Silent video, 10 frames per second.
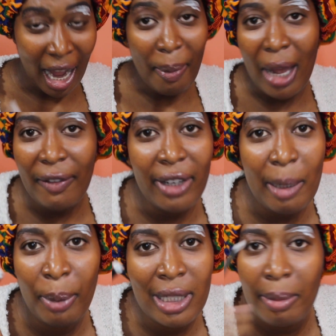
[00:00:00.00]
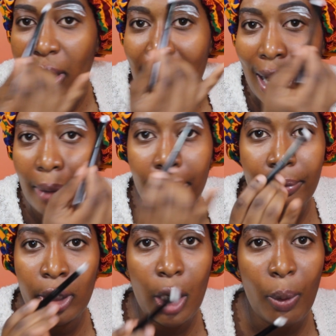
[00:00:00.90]
I'm not even gonna put some on the top.
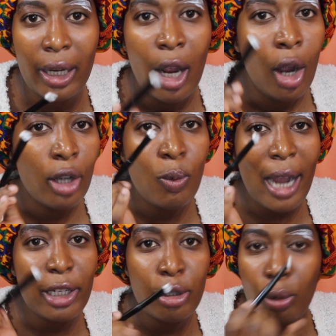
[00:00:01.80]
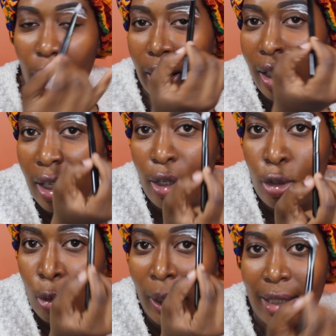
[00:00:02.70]
You know what? Because why destroy
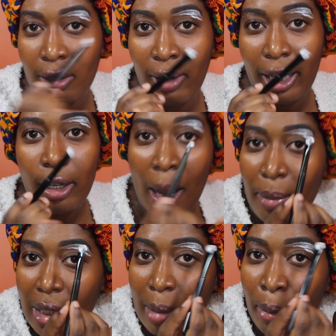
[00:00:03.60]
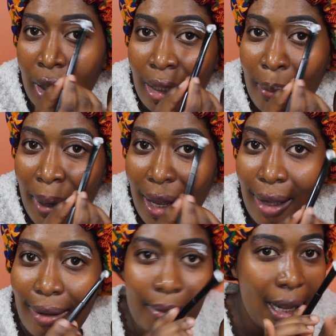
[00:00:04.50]
2 places, right? I'm just gonna put it on the
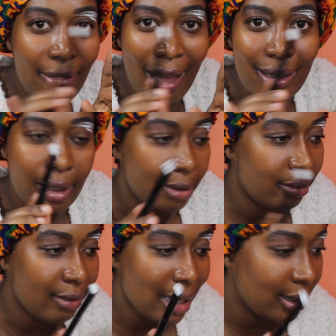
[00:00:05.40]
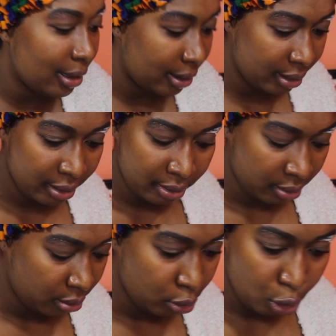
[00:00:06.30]
bottom and that's it. That's it.
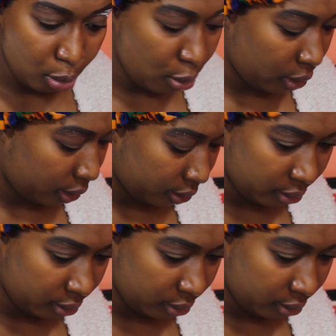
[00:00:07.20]
No more.